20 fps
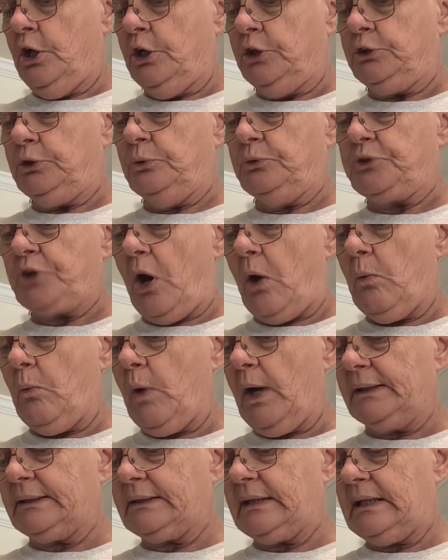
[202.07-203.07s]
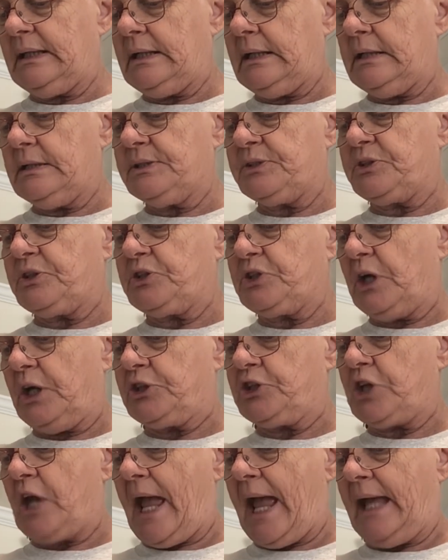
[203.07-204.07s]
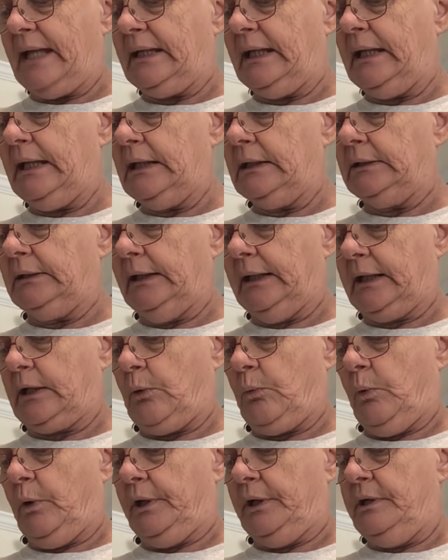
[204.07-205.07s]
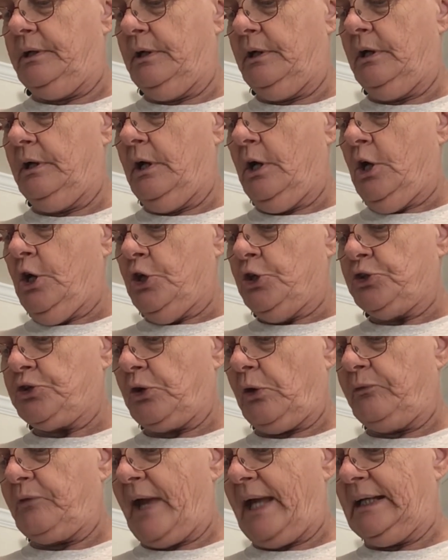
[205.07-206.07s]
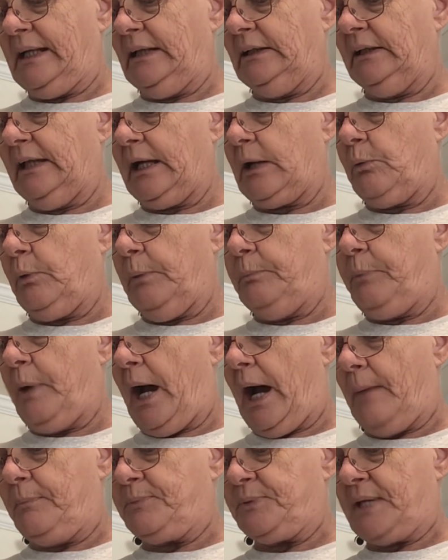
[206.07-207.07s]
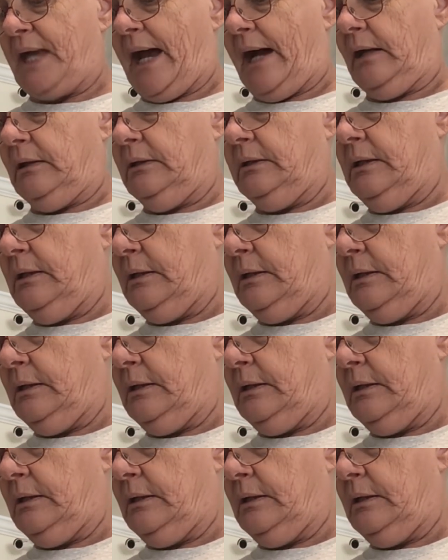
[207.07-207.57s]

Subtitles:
the yeast to touch any liquid. So if any liquid pops out,